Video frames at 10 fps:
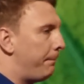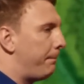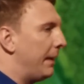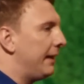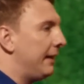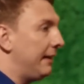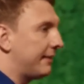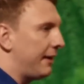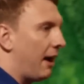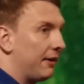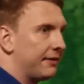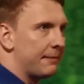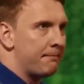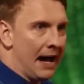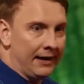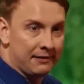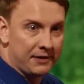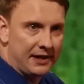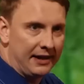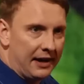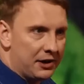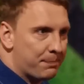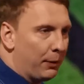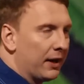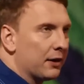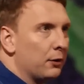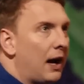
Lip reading: but in these scenarios, the mind of a teenage boy, and I thought,